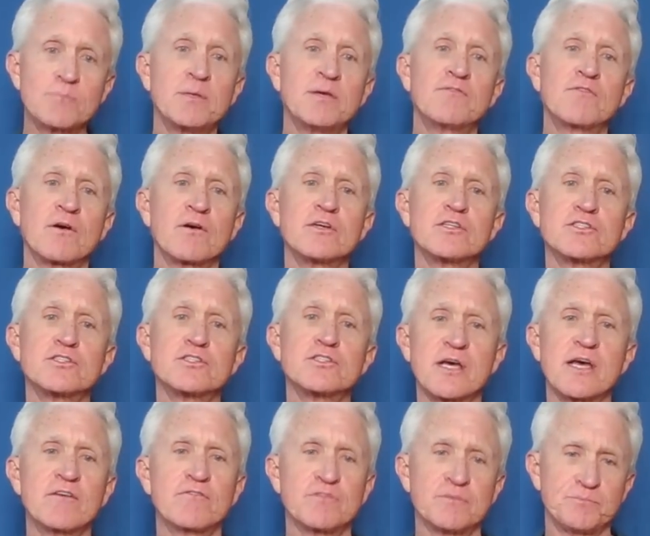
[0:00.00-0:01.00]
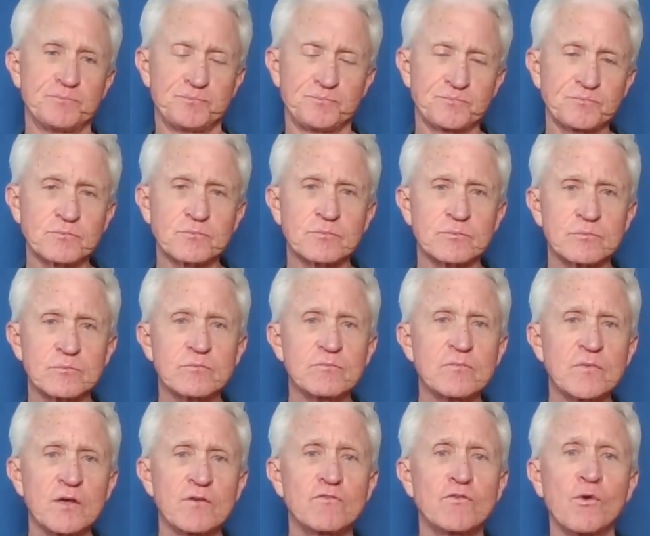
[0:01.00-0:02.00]
it would be very safe
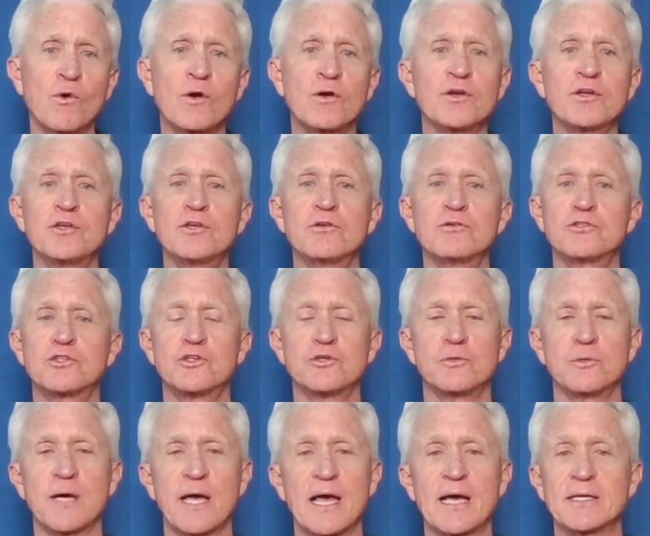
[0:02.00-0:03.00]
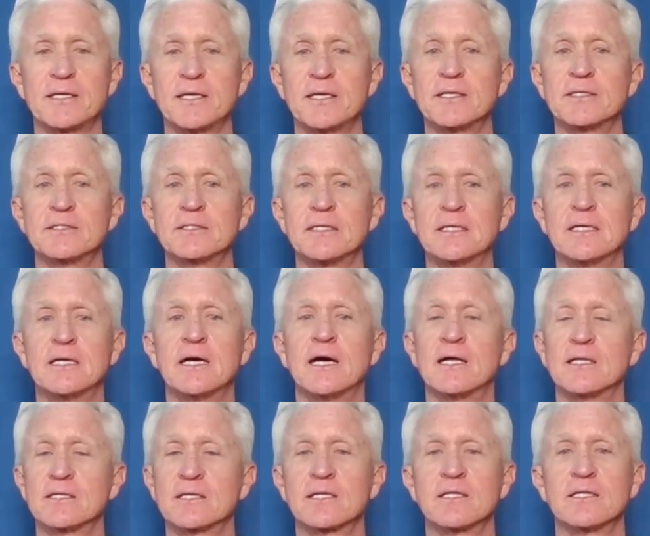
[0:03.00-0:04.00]
for you to add in
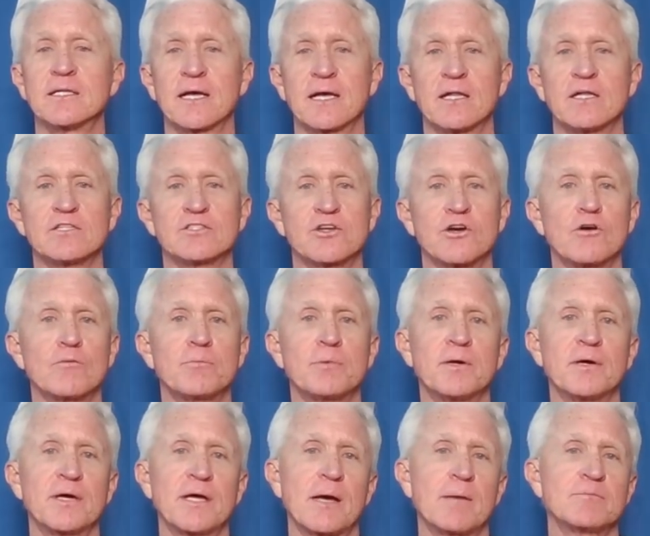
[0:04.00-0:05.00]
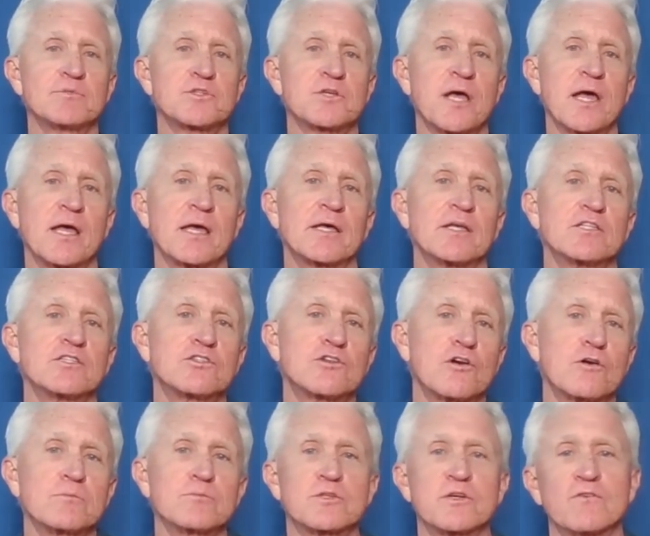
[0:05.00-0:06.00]
a little L-DOPA, I'm saying in
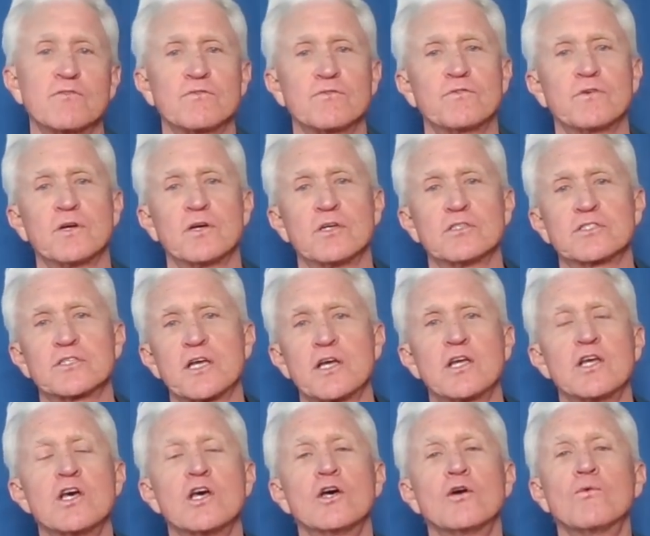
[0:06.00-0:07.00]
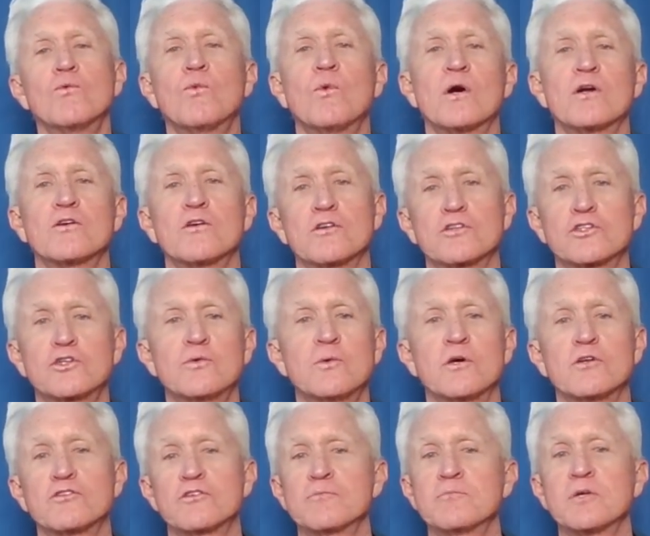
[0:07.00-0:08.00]
terms of, uh, say, one or
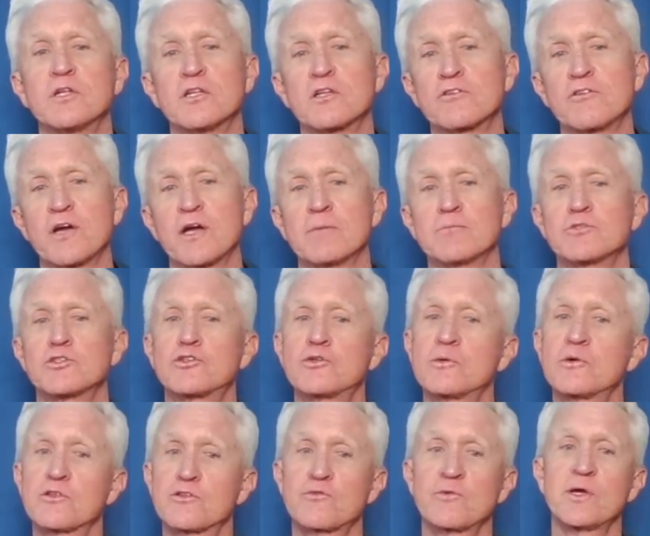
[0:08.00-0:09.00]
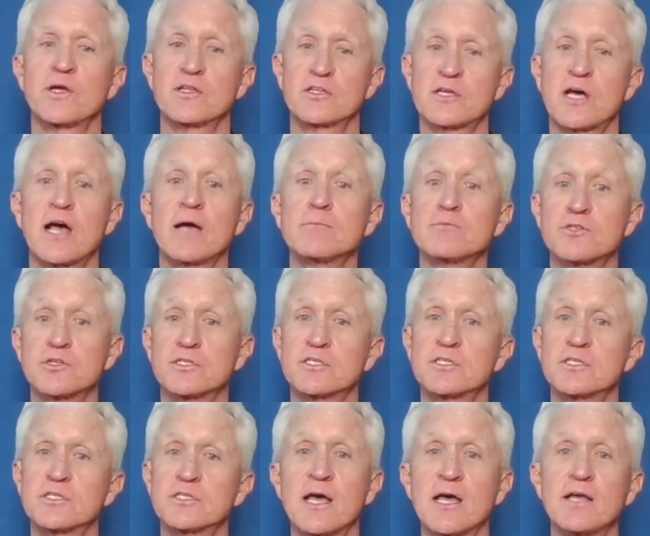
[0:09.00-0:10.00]
200 milligrams two or three times
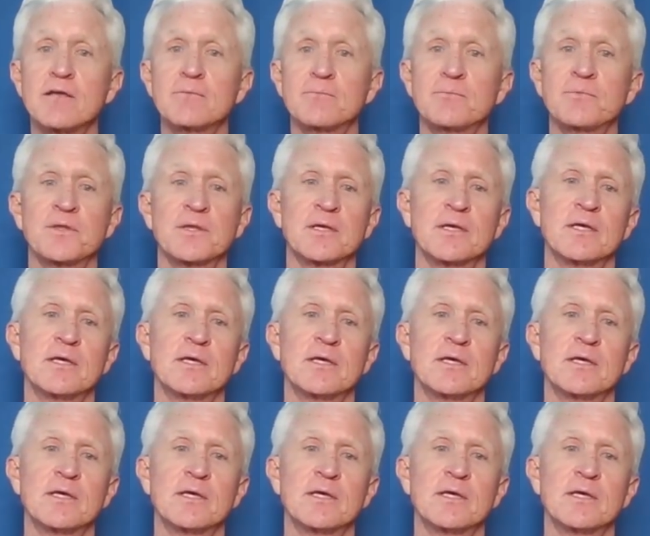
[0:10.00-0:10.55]
a day.